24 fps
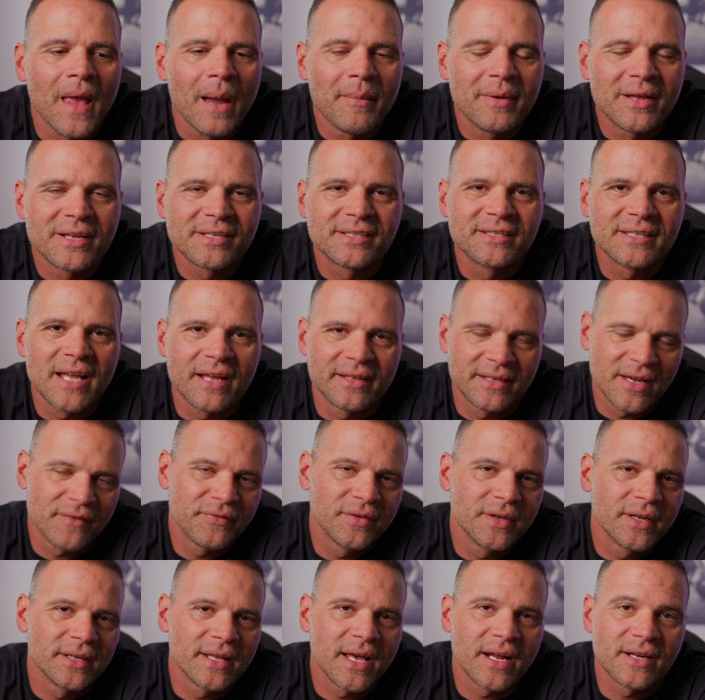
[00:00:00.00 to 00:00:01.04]
I mean, it's
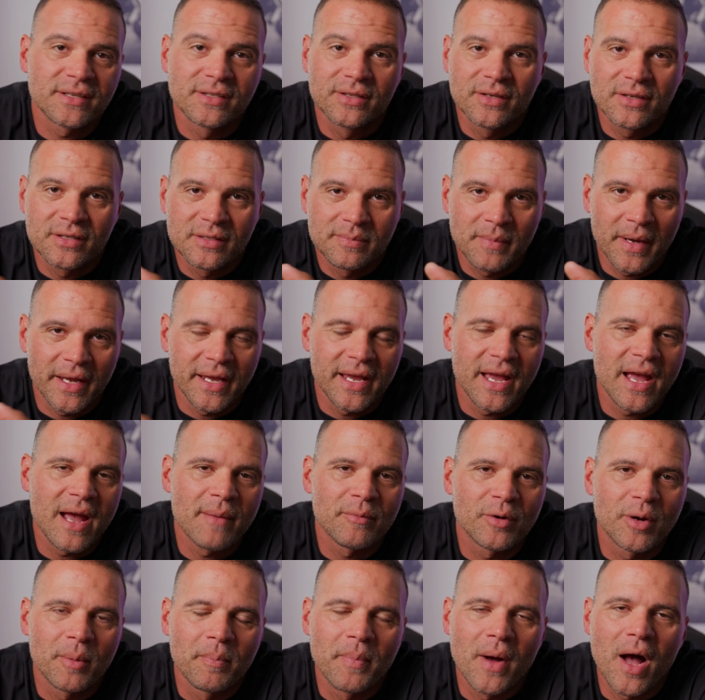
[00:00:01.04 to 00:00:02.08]
definitely not as good as my
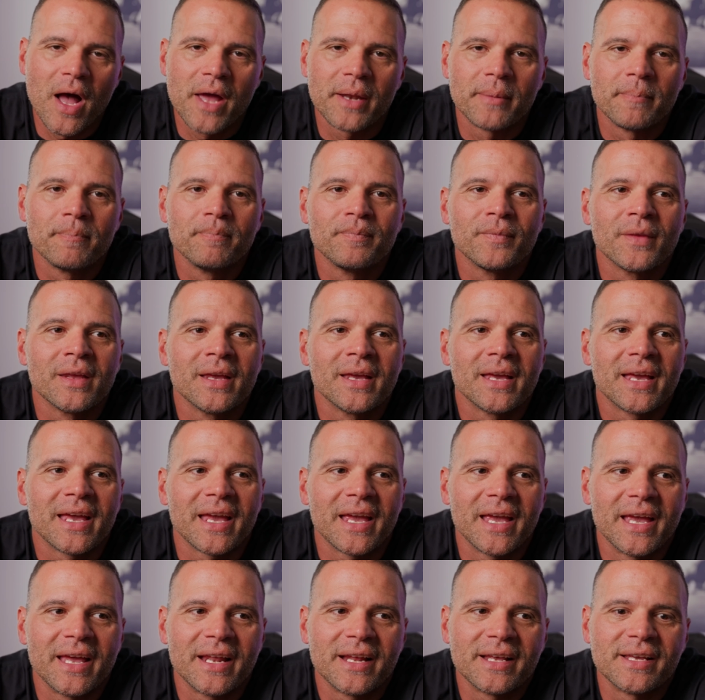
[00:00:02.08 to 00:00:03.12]
camera, but
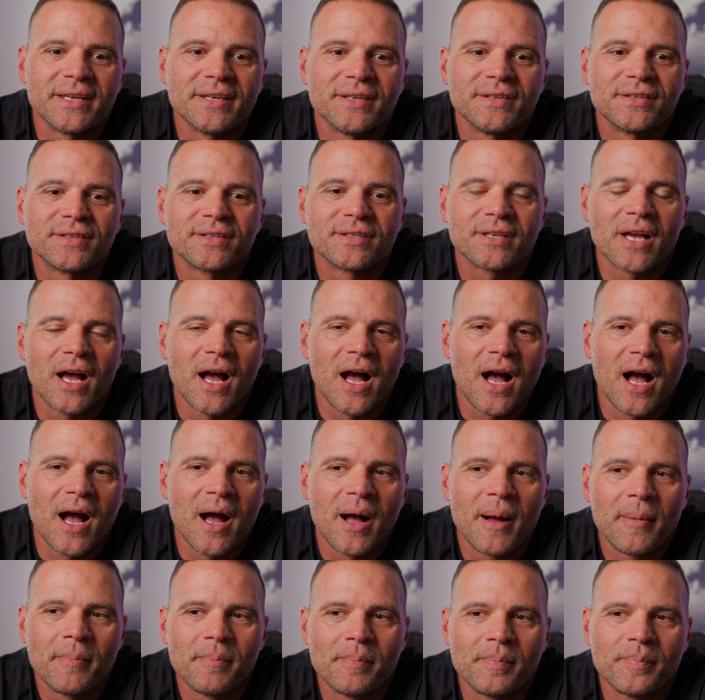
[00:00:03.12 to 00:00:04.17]
it is
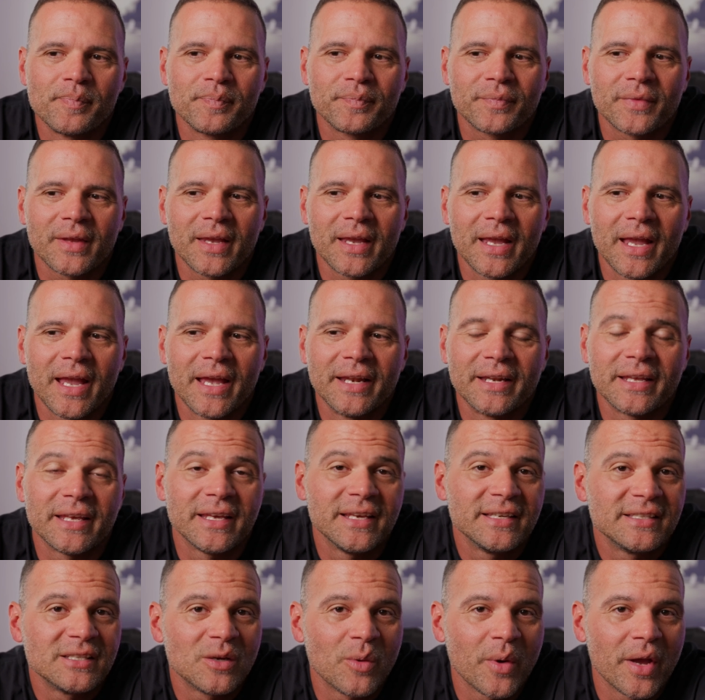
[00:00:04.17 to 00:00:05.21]
an
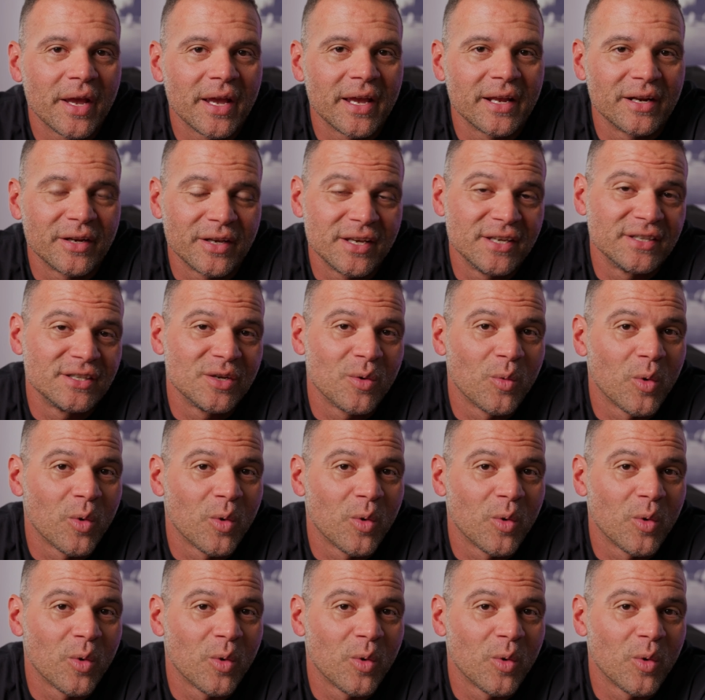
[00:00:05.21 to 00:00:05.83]
easy way, an easy